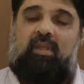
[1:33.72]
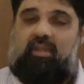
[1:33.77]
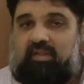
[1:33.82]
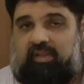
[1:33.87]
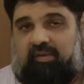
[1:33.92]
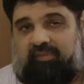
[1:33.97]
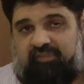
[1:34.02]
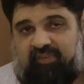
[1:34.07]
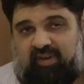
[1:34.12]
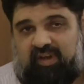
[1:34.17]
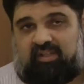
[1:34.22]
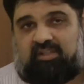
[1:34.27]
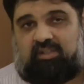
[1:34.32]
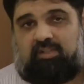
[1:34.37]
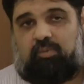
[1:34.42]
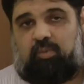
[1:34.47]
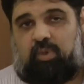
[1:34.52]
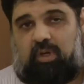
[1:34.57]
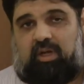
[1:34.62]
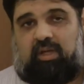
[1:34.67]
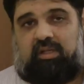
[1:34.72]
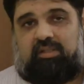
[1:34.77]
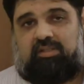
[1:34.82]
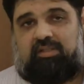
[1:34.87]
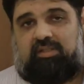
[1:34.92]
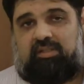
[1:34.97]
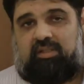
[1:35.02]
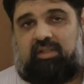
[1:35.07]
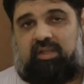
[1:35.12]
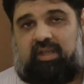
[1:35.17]
The first
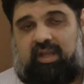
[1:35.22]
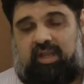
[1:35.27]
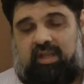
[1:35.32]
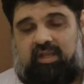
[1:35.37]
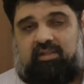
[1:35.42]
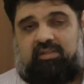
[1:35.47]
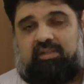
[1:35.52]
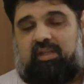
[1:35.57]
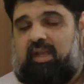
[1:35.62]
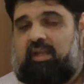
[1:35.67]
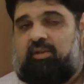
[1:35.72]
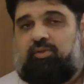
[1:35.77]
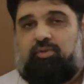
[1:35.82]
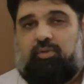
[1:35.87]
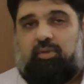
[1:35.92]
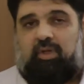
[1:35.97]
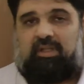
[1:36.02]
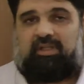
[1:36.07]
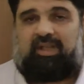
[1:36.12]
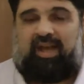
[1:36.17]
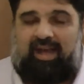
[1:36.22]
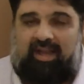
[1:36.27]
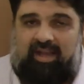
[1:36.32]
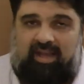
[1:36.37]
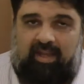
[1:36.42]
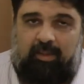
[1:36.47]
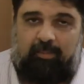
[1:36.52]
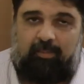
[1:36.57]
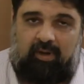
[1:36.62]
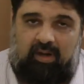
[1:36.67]
verse is in Surah
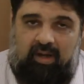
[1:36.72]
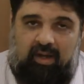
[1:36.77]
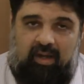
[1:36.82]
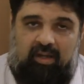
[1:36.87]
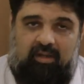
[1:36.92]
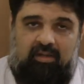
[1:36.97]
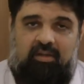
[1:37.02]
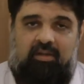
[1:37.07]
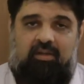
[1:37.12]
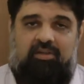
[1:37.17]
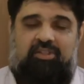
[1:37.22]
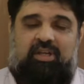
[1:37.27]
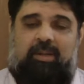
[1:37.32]
Ali Imran,